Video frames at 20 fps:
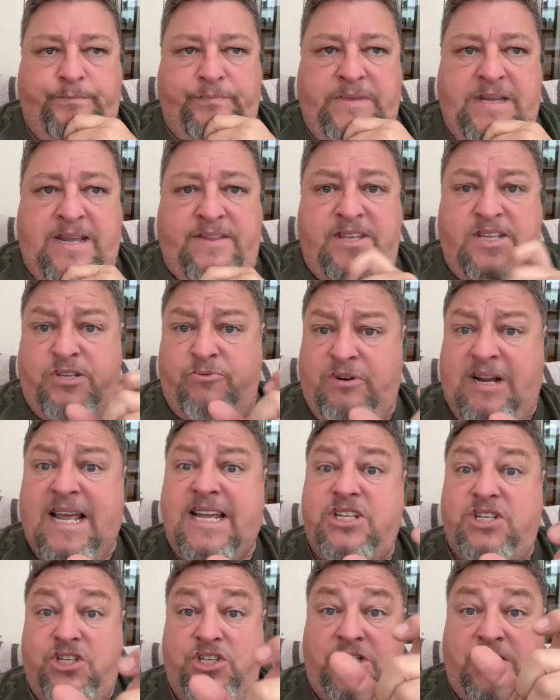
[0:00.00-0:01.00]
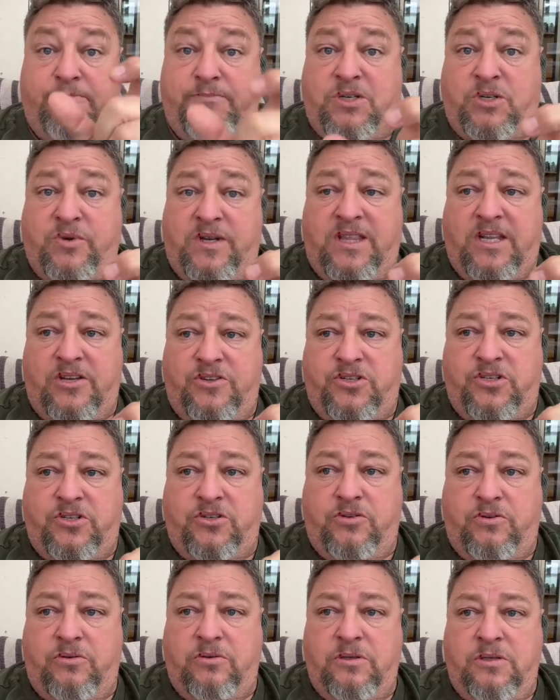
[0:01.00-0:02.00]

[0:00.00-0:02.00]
Now there's a relationship between those two.